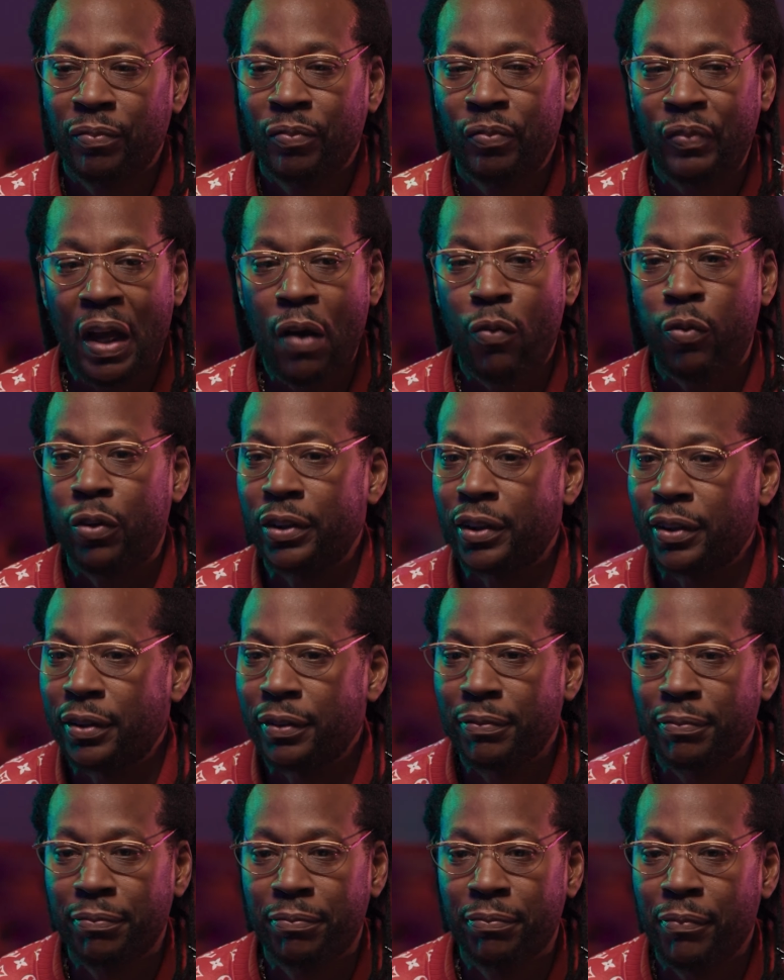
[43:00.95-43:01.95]
that was
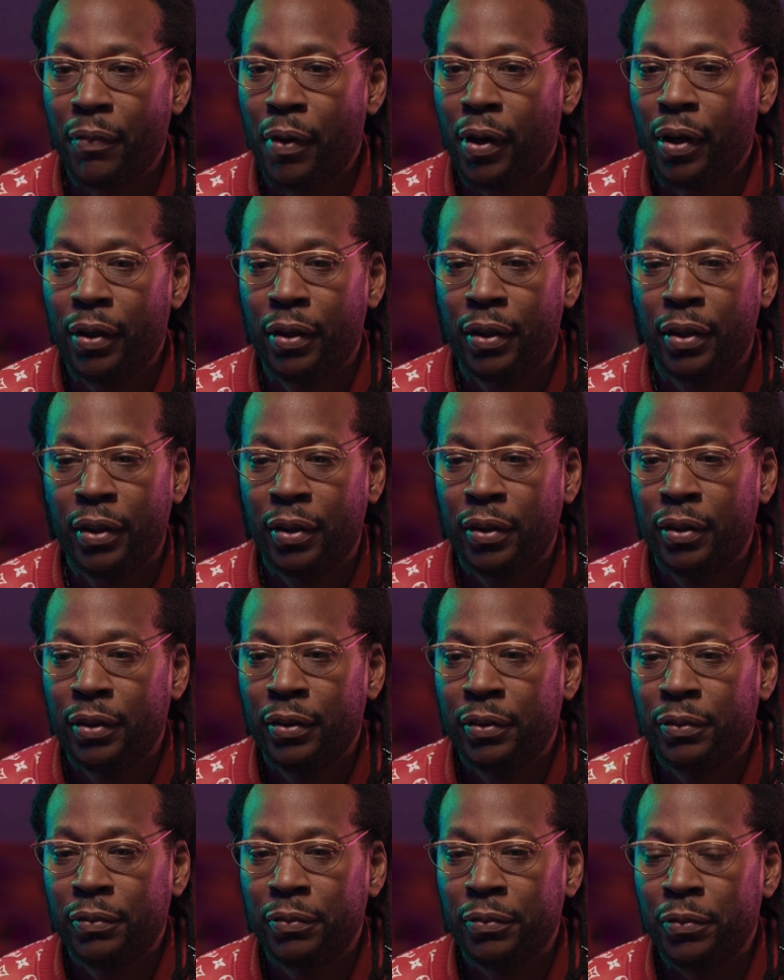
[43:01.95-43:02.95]

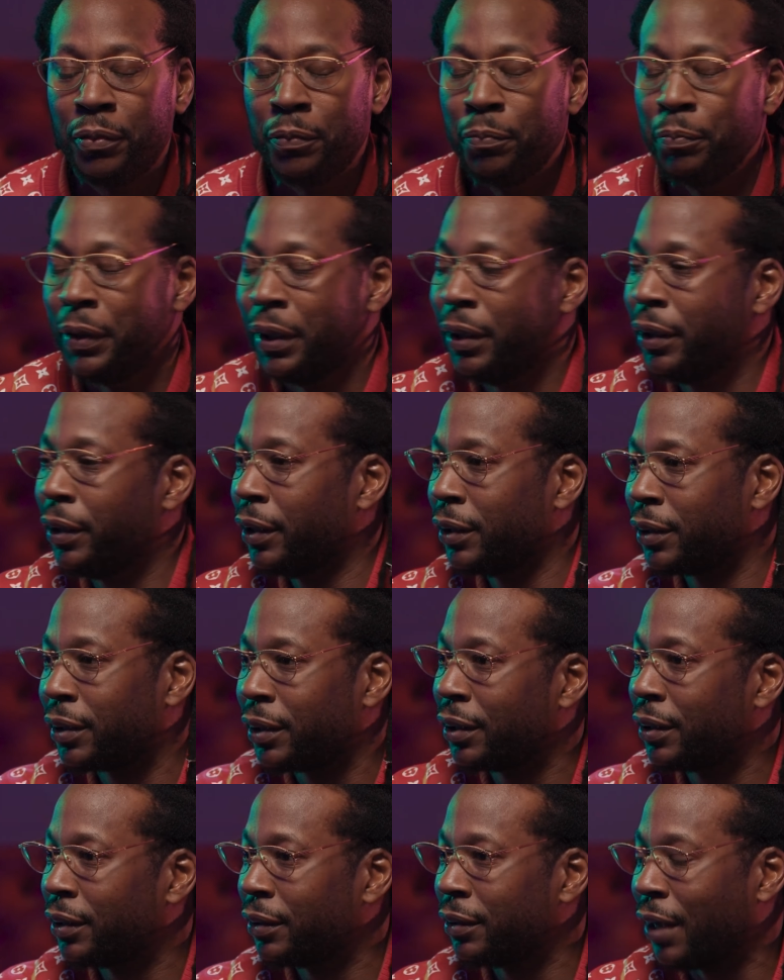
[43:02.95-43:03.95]
millions
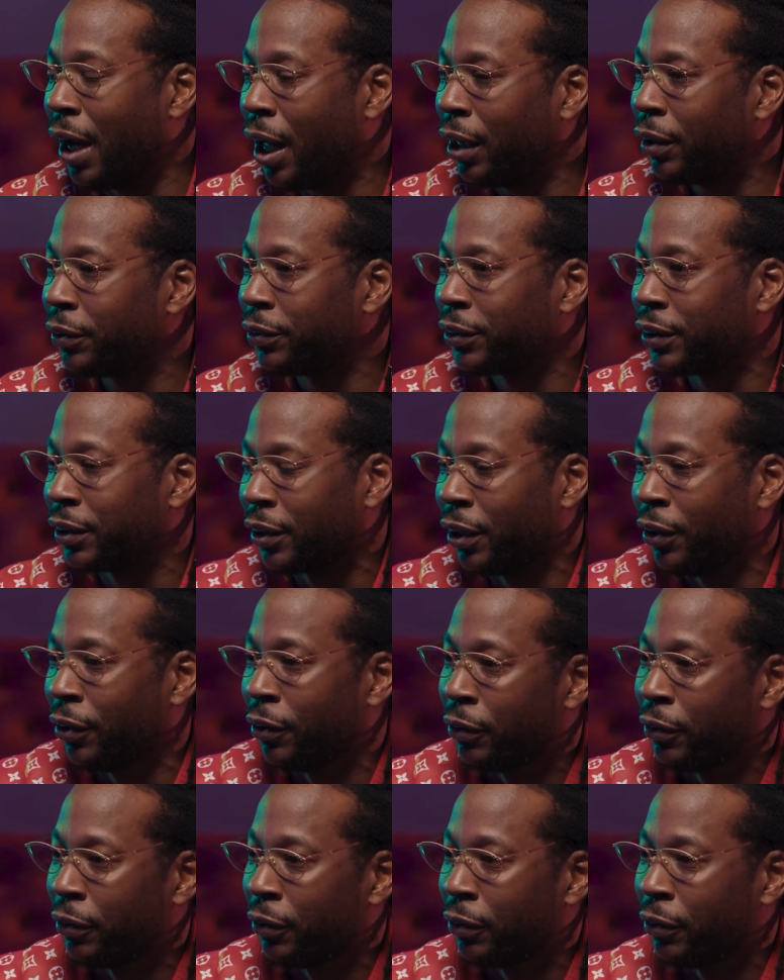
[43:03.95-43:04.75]
of dollars ago.